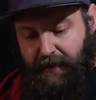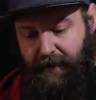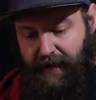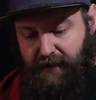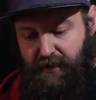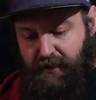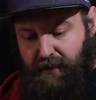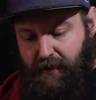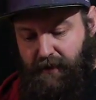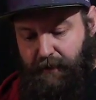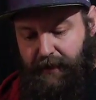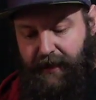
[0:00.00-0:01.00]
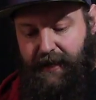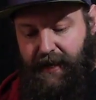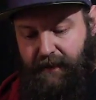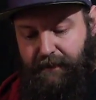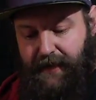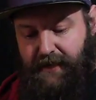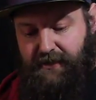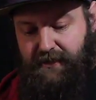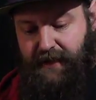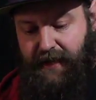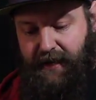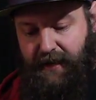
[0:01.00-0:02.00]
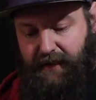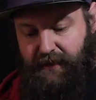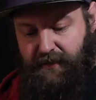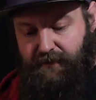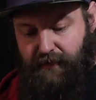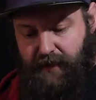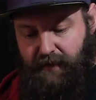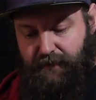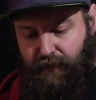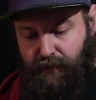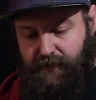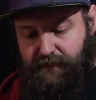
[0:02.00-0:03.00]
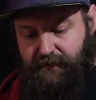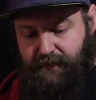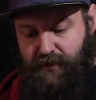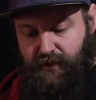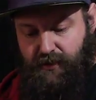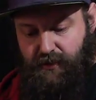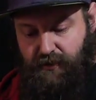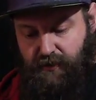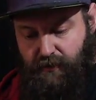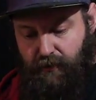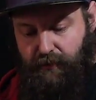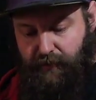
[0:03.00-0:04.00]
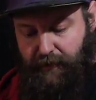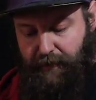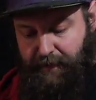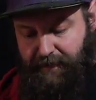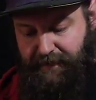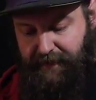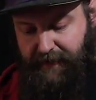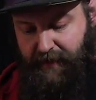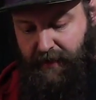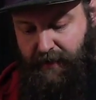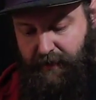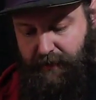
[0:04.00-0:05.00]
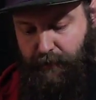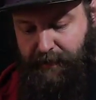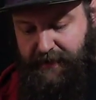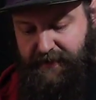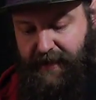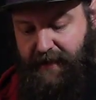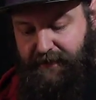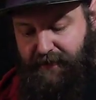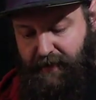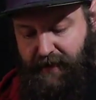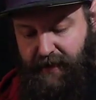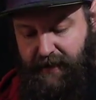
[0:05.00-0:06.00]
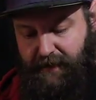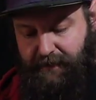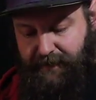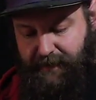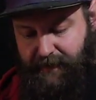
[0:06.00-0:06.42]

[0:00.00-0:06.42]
And you, Dr. Blake, had best stay in this reinforced storeroom. You'll be safer here.